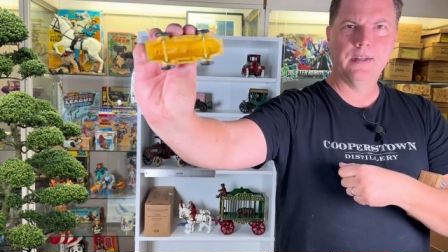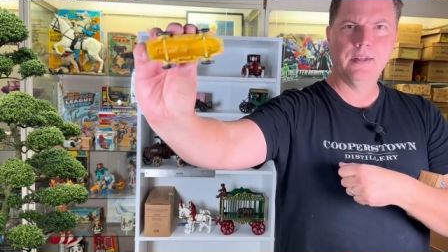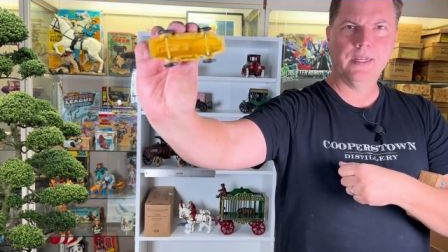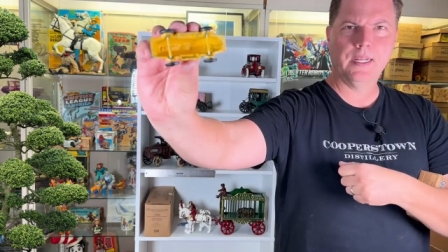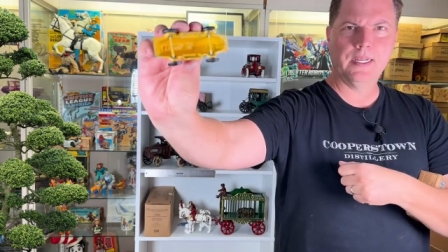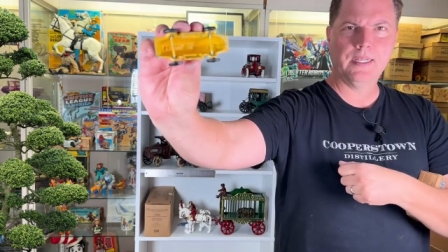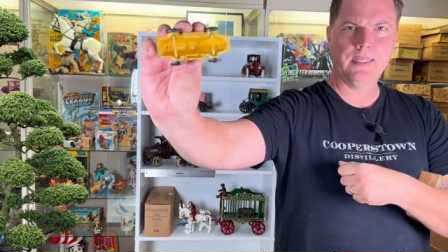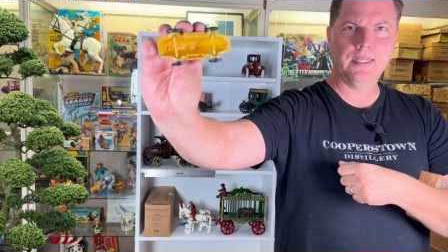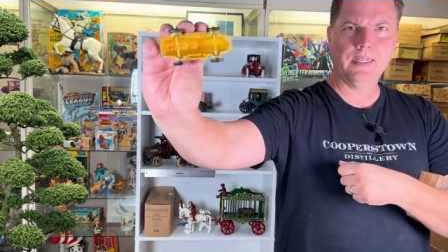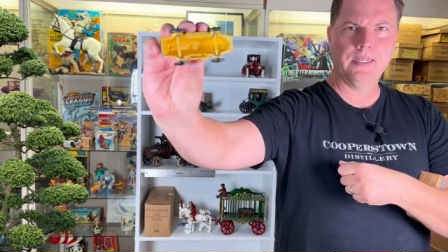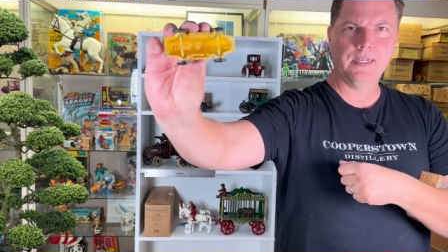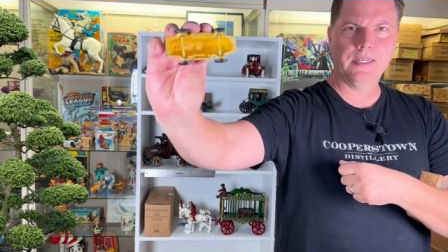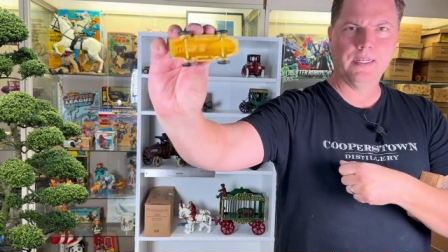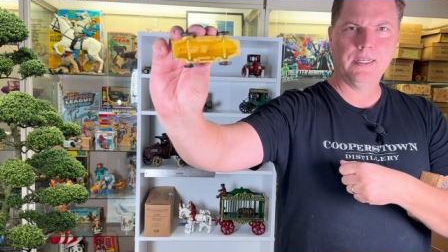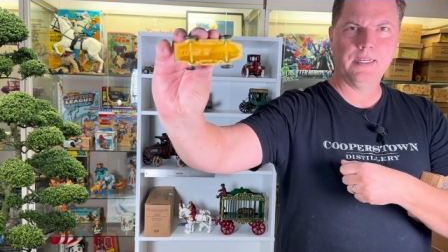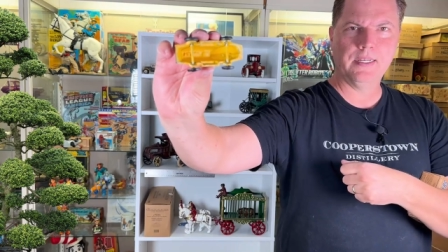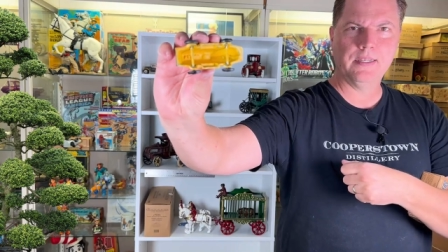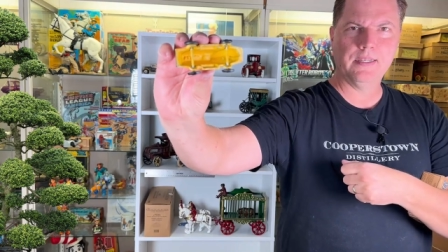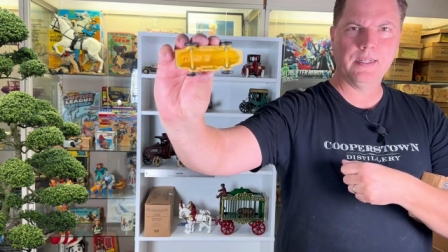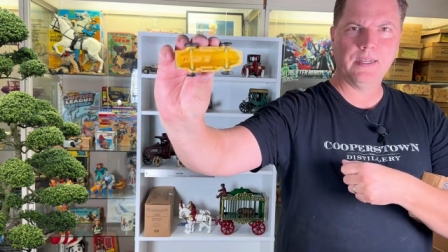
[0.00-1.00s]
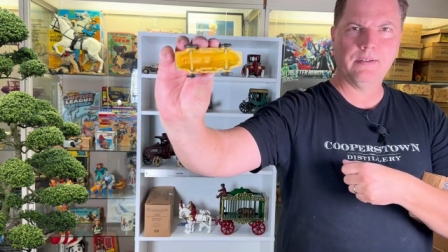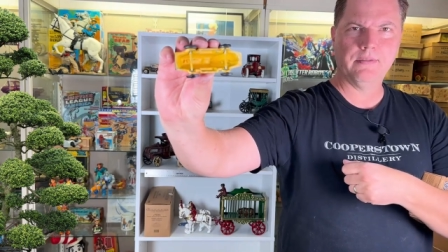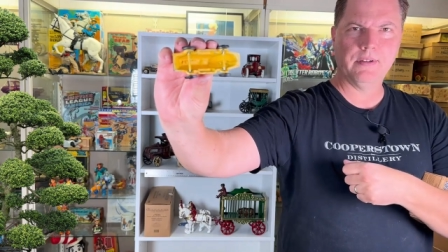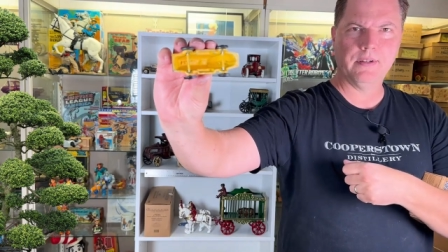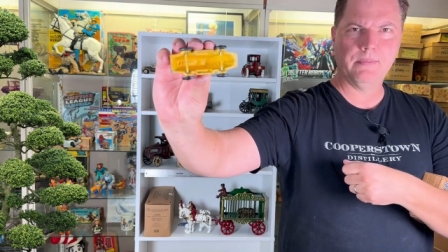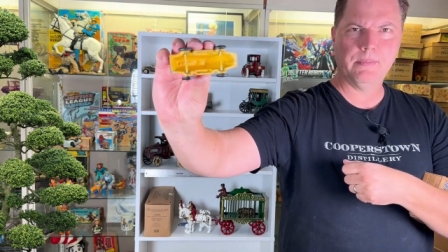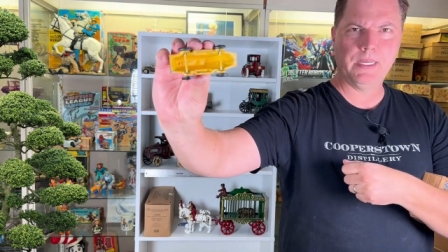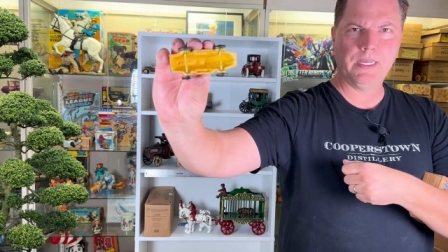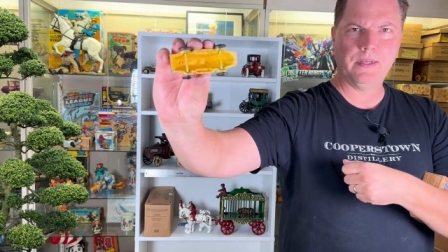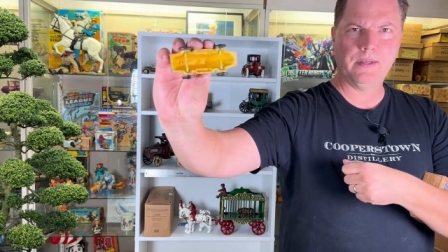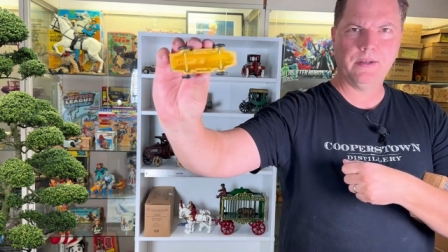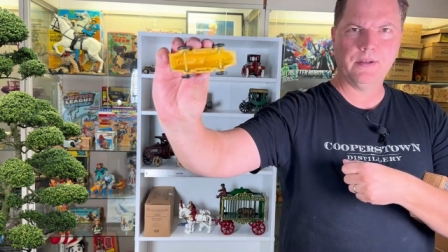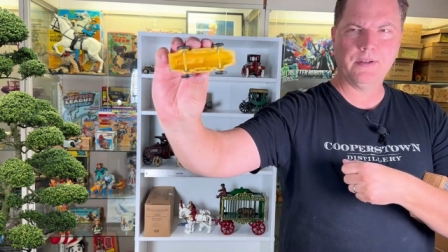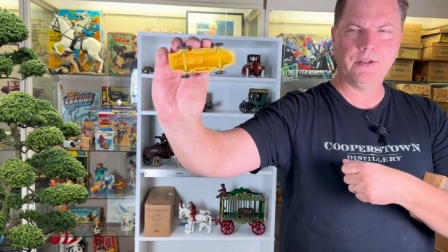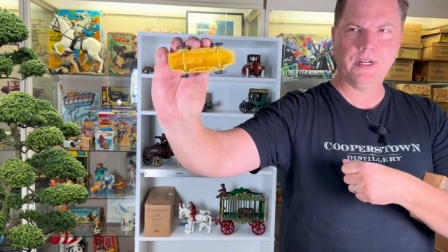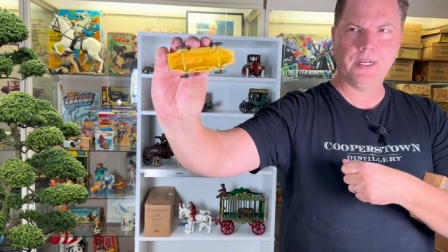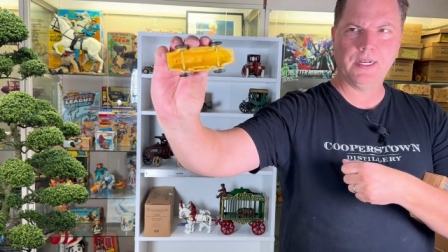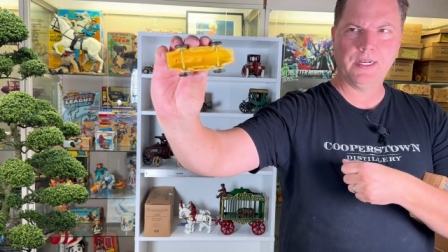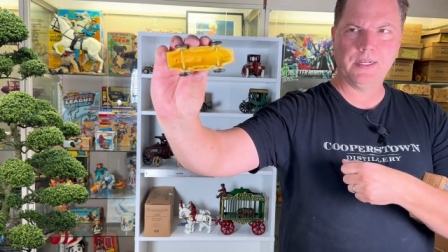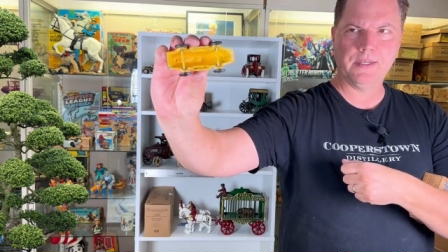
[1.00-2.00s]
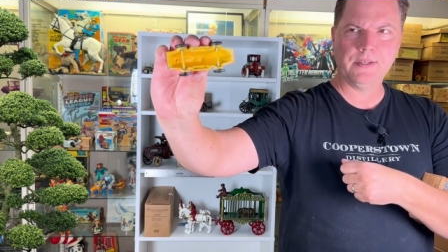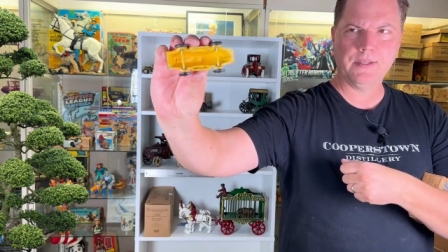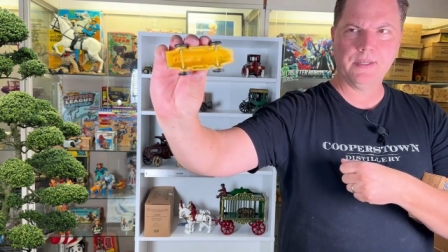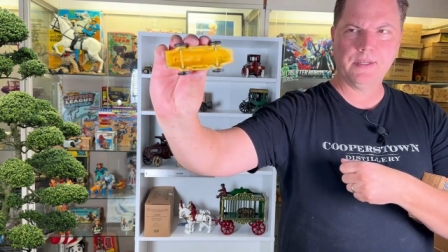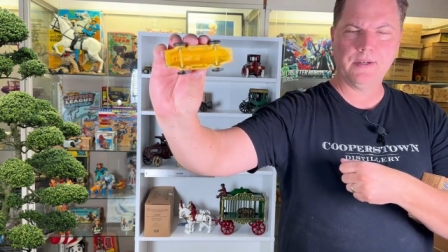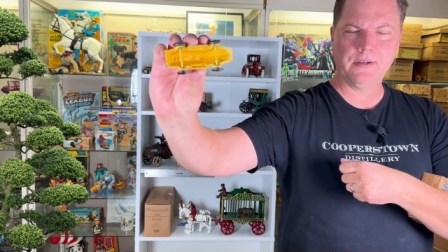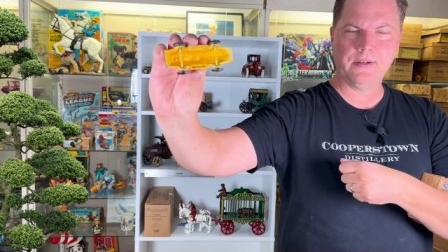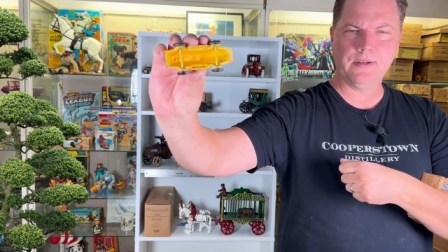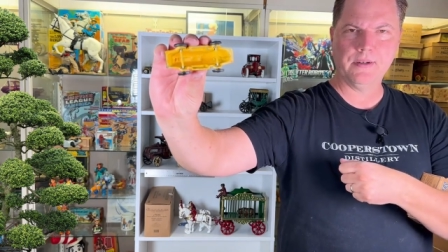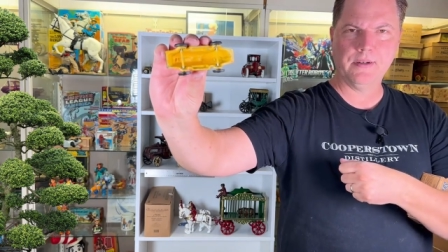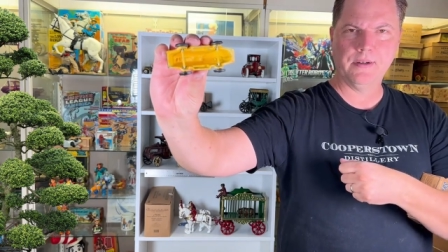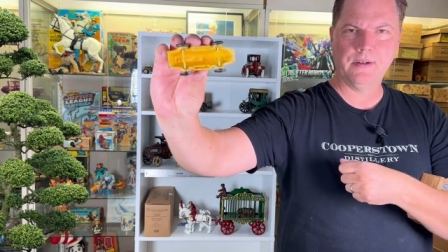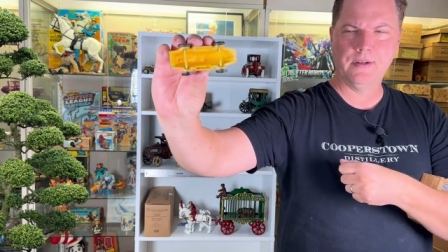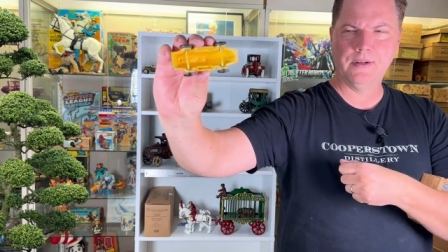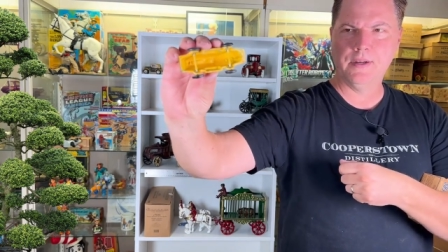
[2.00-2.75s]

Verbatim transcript: 1997 made in China sticker.